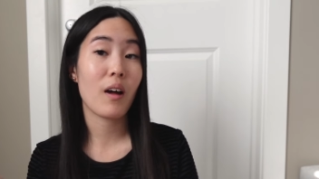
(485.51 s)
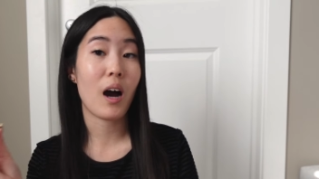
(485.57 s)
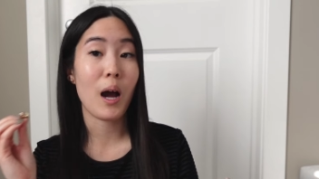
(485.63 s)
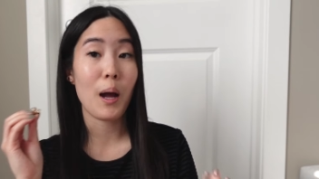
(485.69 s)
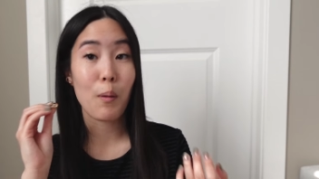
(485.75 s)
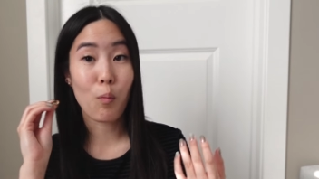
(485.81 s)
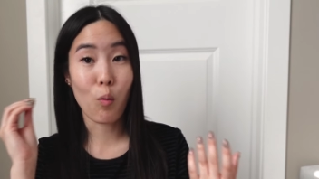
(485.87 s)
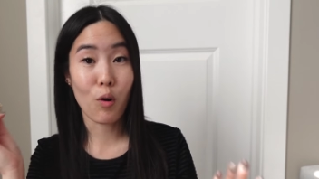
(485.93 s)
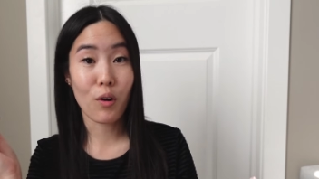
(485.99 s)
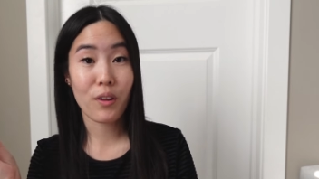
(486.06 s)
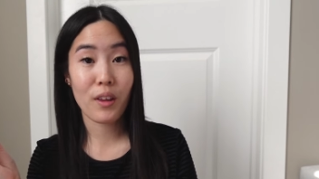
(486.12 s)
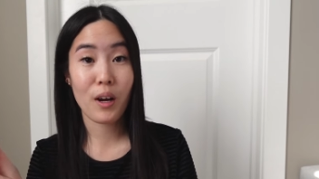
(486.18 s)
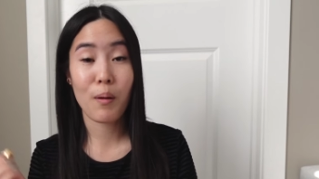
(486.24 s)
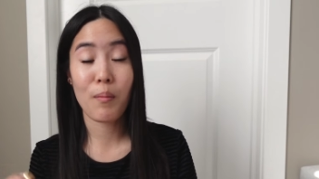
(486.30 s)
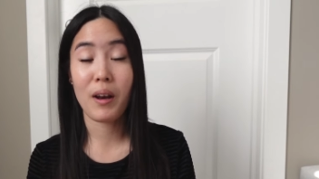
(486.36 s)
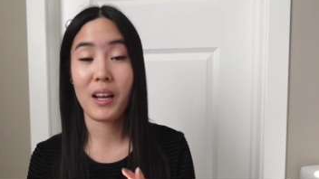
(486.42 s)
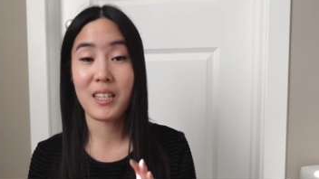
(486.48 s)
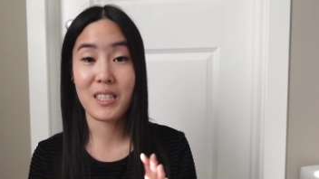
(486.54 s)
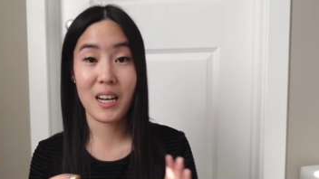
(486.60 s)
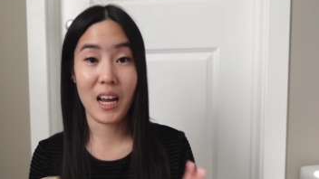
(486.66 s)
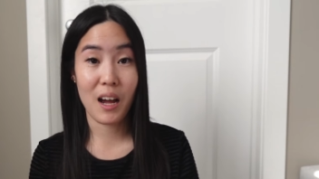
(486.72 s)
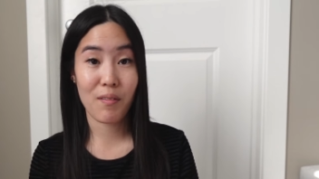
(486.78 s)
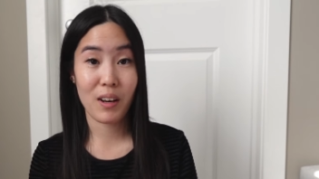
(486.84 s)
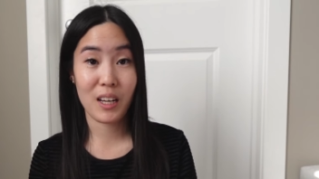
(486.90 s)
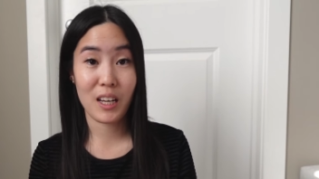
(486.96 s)
I wore them and I didn't
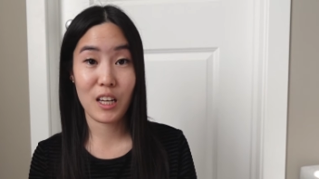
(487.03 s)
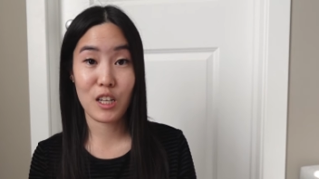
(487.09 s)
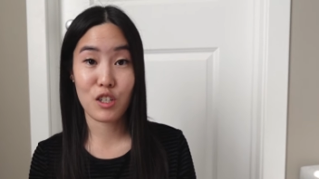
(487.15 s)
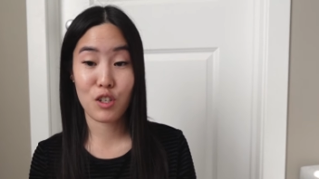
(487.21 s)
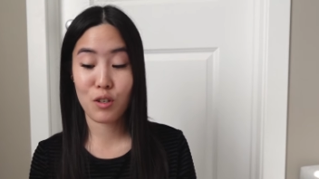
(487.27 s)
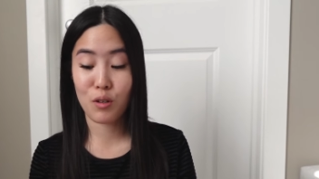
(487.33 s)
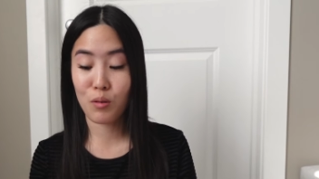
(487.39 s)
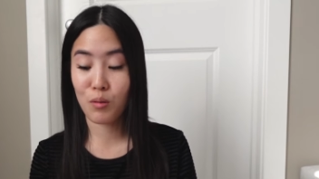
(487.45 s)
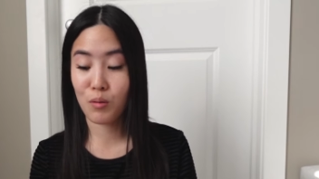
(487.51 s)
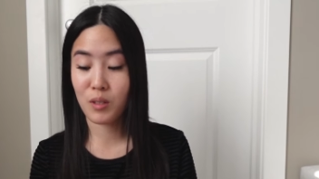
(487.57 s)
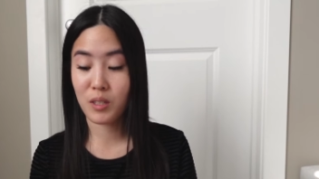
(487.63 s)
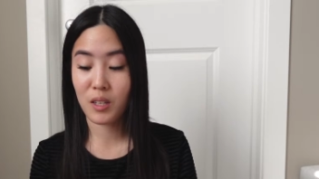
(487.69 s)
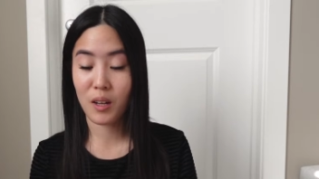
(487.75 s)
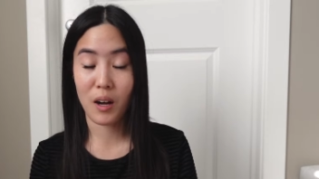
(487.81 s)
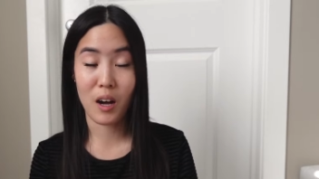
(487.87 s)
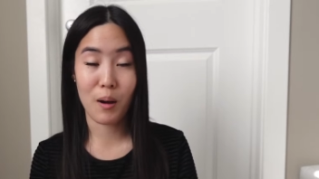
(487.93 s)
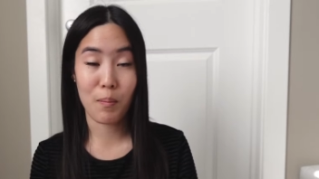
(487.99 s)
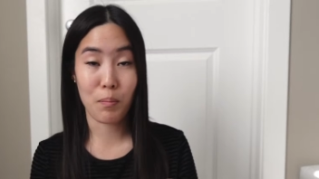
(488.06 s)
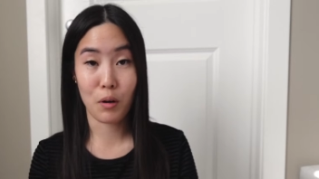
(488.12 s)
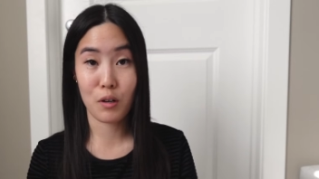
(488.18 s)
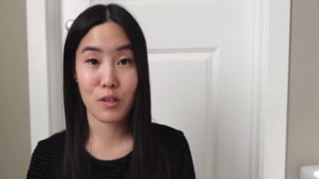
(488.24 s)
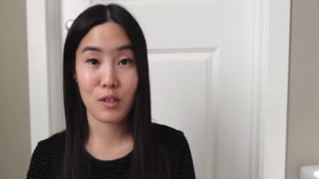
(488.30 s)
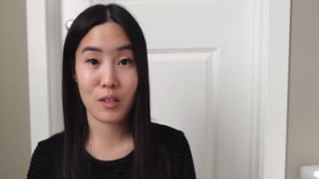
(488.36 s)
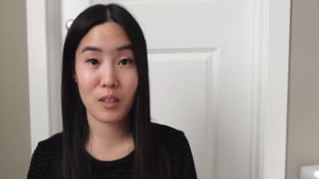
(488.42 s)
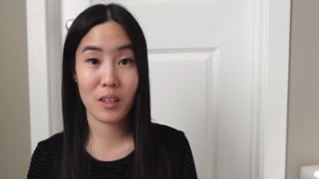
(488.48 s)
have any issues uh,
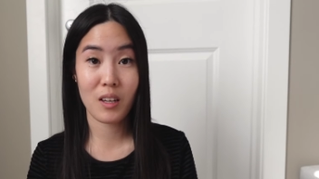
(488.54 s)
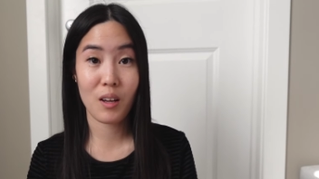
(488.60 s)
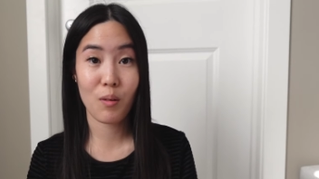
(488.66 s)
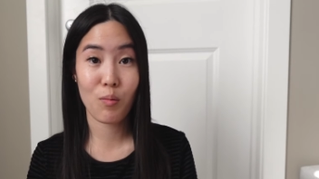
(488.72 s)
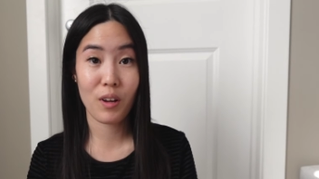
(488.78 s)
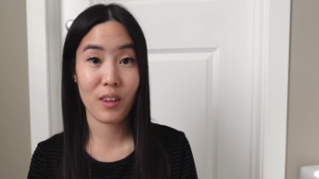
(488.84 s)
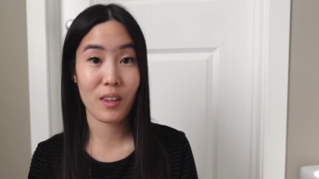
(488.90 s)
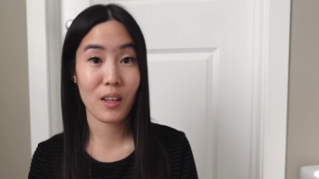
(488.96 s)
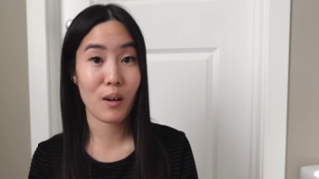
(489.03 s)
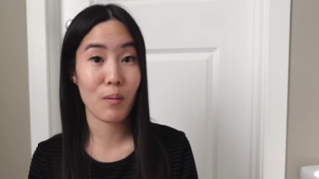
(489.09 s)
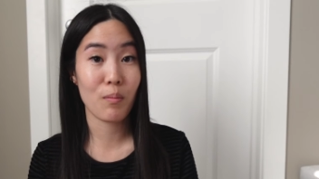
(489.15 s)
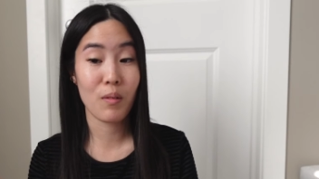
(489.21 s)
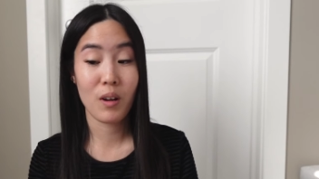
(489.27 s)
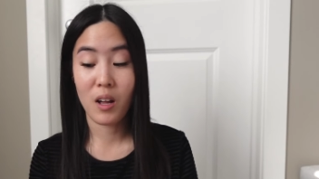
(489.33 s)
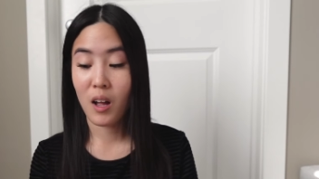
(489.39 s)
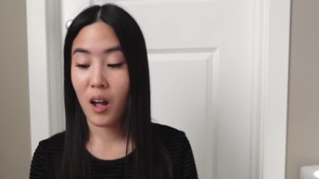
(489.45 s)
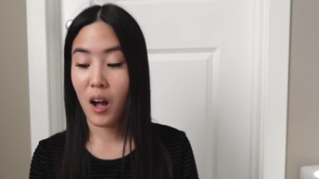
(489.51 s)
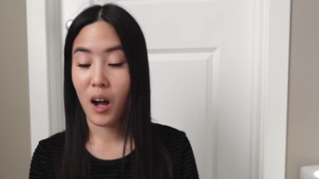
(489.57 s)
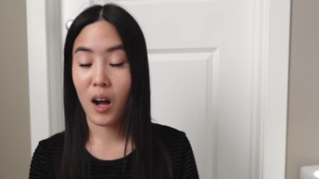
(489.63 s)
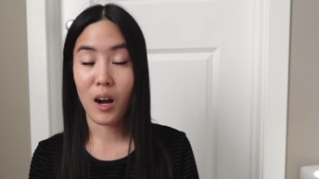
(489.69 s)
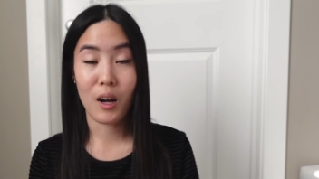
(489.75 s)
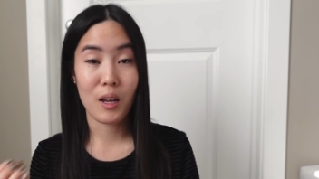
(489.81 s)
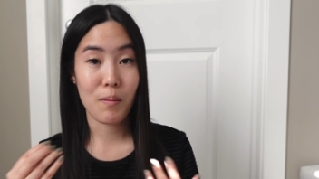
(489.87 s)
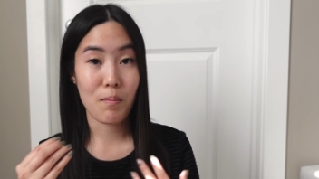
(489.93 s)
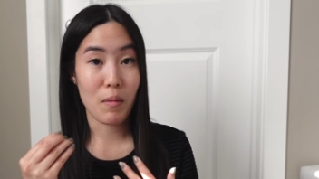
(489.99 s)
personally with them
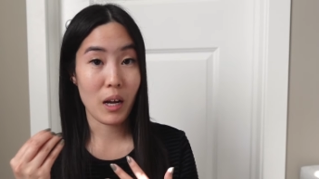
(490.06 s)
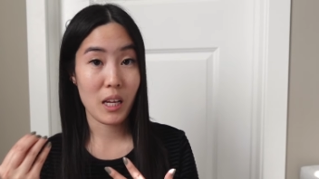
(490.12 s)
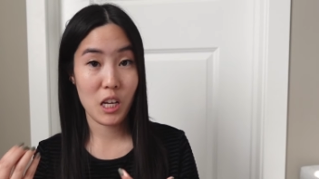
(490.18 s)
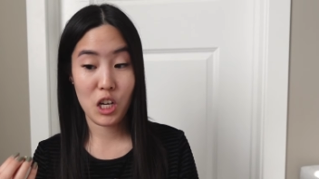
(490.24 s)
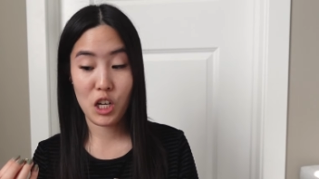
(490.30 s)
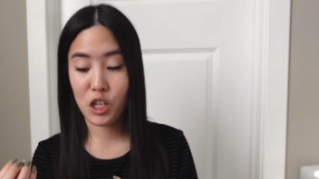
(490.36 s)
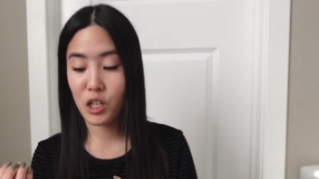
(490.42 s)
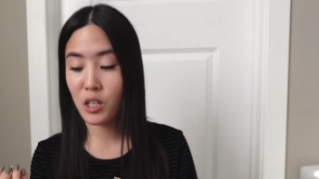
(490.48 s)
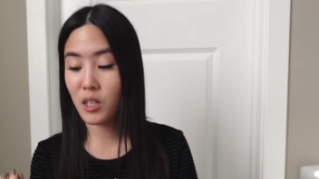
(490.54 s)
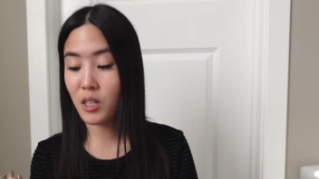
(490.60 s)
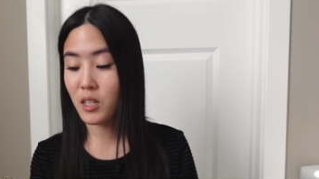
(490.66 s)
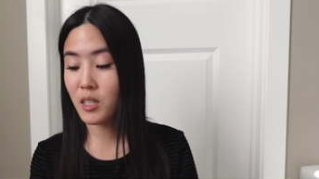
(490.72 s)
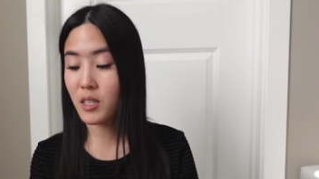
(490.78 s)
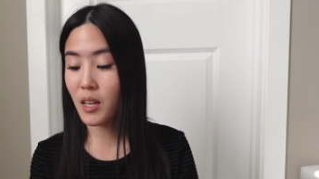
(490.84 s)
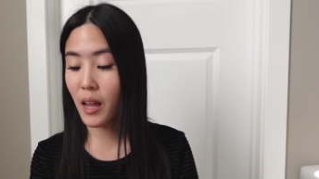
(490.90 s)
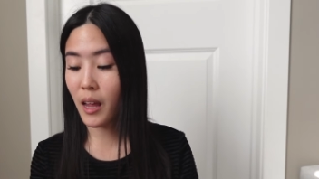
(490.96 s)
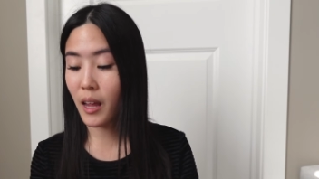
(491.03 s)
uh, in my ears.